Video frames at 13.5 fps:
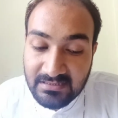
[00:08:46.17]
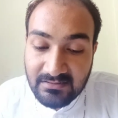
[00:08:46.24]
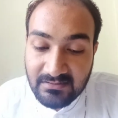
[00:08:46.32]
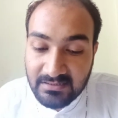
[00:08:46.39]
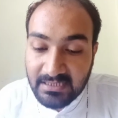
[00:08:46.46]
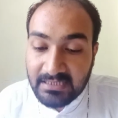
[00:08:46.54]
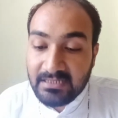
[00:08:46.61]

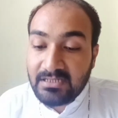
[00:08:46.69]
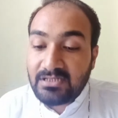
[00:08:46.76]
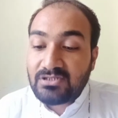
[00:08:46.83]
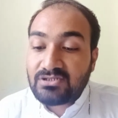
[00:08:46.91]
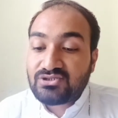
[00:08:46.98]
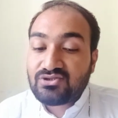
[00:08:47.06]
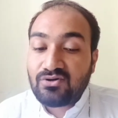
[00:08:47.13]
Okay,
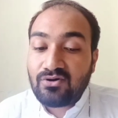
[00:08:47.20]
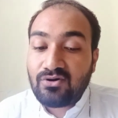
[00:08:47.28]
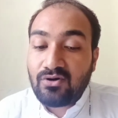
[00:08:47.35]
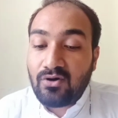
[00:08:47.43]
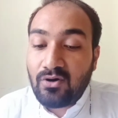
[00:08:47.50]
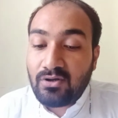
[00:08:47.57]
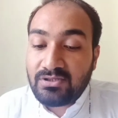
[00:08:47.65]

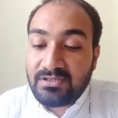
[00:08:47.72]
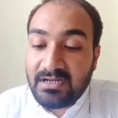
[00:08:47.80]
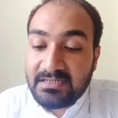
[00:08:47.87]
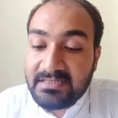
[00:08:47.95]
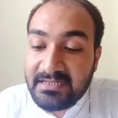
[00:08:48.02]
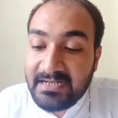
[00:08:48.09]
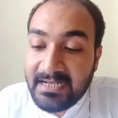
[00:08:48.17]
so on the
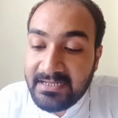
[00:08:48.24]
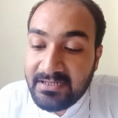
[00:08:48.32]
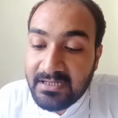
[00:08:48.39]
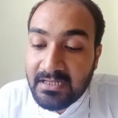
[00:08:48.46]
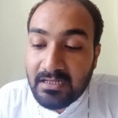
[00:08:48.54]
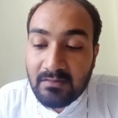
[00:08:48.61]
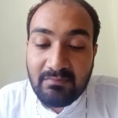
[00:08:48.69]
other
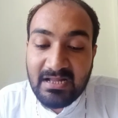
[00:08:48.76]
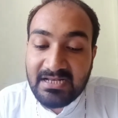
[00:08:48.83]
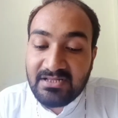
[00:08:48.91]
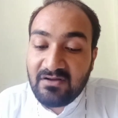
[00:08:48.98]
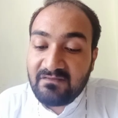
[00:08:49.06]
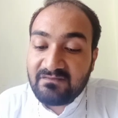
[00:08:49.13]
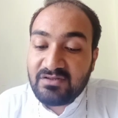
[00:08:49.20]
hand,
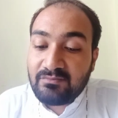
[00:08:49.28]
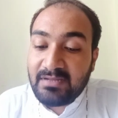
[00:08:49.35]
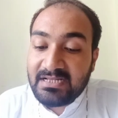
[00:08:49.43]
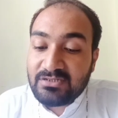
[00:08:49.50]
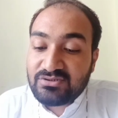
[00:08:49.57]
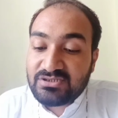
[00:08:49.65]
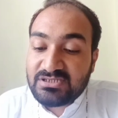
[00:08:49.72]
many of the
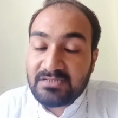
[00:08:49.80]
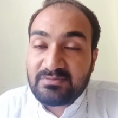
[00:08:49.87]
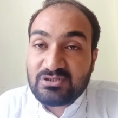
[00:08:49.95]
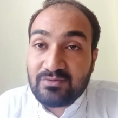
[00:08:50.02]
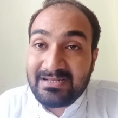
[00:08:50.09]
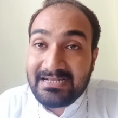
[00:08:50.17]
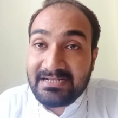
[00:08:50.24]

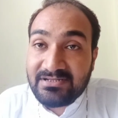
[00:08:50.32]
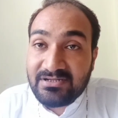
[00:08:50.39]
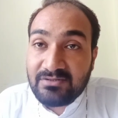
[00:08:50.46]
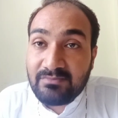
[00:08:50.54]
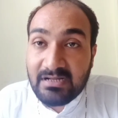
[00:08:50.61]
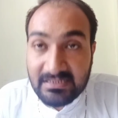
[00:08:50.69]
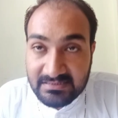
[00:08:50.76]
manuscripts were
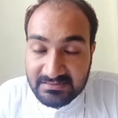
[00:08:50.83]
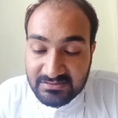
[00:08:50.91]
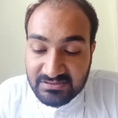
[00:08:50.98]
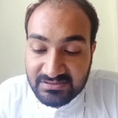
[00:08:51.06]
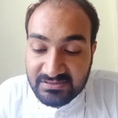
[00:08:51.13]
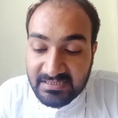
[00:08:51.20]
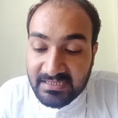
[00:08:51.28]
written by,
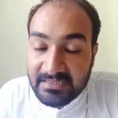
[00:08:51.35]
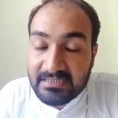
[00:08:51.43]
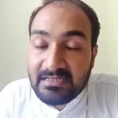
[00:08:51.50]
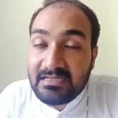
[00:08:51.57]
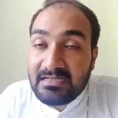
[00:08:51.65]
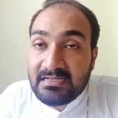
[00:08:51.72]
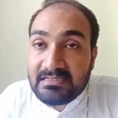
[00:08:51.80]

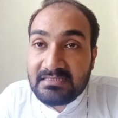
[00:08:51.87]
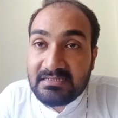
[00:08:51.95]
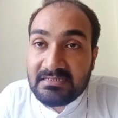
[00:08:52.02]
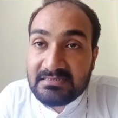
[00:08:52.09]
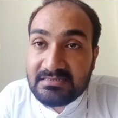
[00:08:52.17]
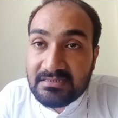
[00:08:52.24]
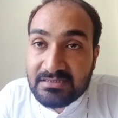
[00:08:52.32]
see
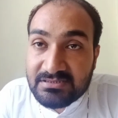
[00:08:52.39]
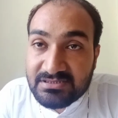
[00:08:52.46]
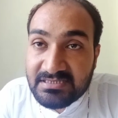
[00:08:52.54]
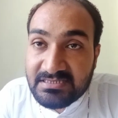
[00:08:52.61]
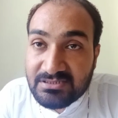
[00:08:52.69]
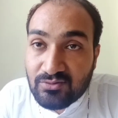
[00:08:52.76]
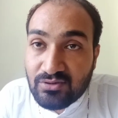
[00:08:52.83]

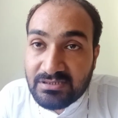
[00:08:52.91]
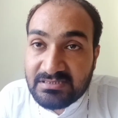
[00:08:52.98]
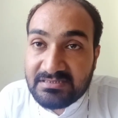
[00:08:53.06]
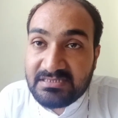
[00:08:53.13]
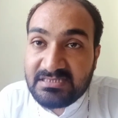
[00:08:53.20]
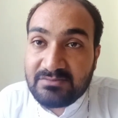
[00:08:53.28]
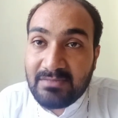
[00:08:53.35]
students,
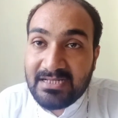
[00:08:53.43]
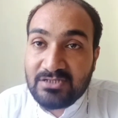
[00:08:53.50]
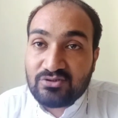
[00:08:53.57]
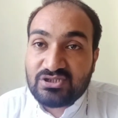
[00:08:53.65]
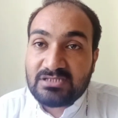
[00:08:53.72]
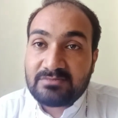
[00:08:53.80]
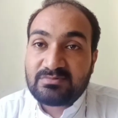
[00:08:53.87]
these
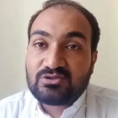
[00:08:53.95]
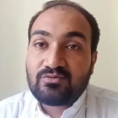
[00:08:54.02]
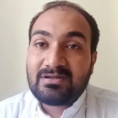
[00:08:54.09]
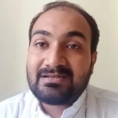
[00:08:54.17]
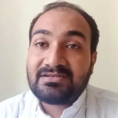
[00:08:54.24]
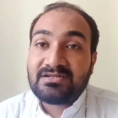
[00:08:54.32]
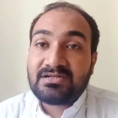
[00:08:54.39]
manuscripts
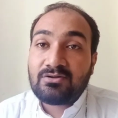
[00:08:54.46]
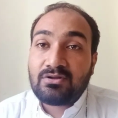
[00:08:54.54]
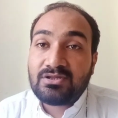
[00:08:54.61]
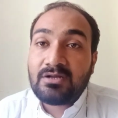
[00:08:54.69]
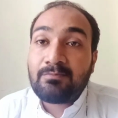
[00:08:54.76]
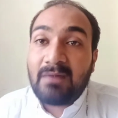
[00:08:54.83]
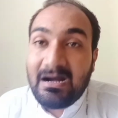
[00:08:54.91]
were written
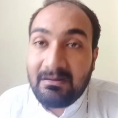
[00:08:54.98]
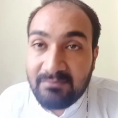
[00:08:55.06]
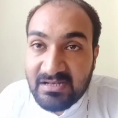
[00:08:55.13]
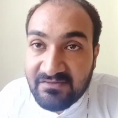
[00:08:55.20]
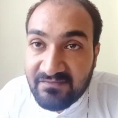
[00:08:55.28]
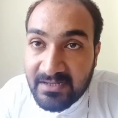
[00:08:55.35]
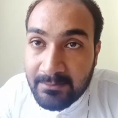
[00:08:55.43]
on the palm
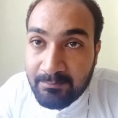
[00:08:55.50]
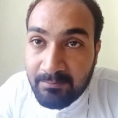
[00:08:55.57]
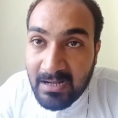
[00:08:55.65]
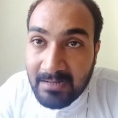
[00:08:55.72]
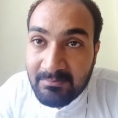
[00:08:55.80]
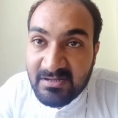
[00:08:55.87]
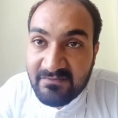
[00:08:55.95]
leaf, and
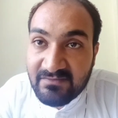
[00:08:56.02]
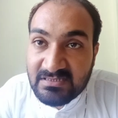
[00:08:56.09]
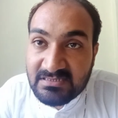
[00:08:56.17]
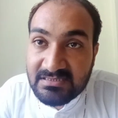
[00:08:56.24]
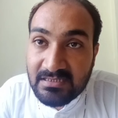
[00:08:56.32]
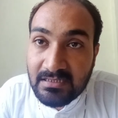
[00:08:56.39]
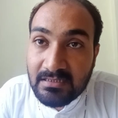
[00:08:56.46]
palm leaf
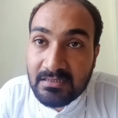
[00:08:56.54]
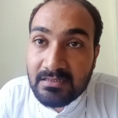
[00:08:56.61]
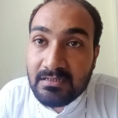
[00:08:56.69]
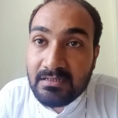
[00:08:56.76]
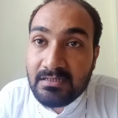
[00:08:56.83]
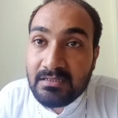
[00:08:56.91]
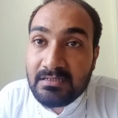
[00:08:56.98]
is the
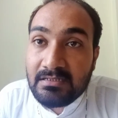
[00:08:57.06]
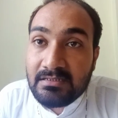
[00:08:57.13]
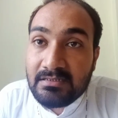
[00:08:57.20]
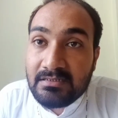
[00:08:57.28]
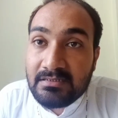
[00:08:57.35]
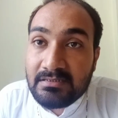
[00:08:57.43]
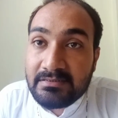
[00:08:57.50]

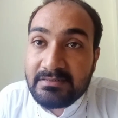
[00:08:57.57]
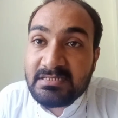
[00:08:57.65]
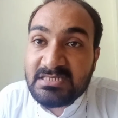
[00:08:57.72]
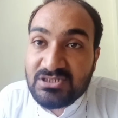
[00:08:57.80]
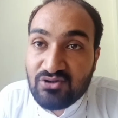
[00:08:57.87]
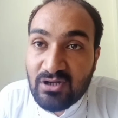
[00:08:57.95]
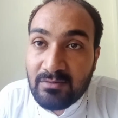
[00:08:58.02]

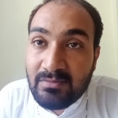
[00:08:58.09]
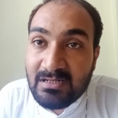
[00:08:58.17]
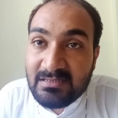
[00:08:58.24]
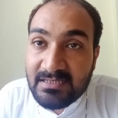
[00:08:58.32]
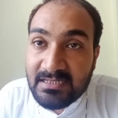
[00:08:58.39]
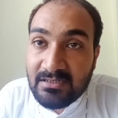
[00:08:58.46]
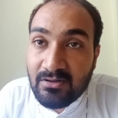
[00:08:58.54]

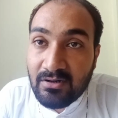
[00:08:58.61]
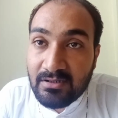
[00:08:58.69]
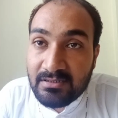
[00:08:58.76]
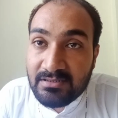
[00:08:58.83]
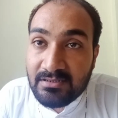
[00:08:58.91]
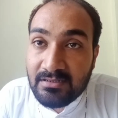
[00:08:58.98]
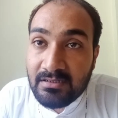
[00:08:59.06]
destroyable thing
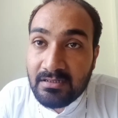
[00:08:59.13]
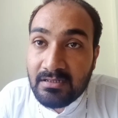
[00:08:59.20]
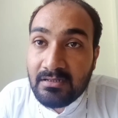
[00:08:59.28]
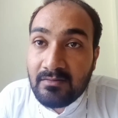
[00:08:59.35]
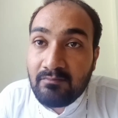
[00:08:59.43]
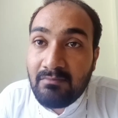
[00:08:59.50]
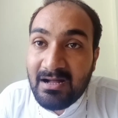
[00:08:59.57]
or
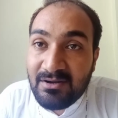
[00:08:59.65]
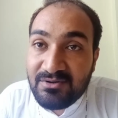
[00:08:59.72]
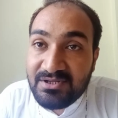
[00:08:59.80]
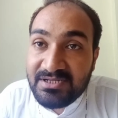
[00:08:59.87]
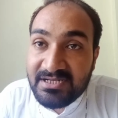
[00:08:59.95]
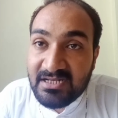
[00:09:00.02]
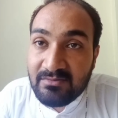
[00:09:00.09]
the
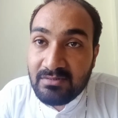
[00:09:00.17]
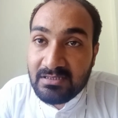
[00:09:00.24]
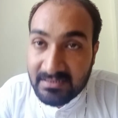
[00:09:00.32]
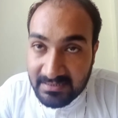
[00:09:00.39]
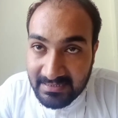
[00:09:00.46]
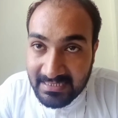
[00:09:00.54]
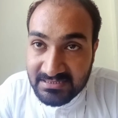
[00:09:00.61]
biodegradable
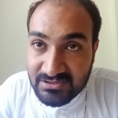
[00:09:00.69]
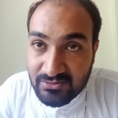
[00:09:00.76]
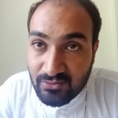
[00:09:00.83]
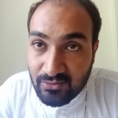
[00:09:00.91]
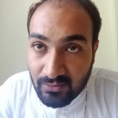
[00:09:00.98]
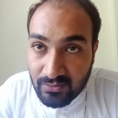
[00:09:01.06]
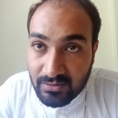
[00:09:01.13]
thing, as you
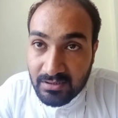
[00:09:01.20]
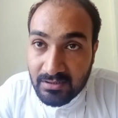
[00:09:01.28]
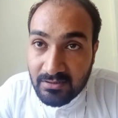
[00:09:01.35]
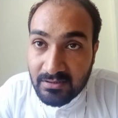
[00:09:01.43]
know.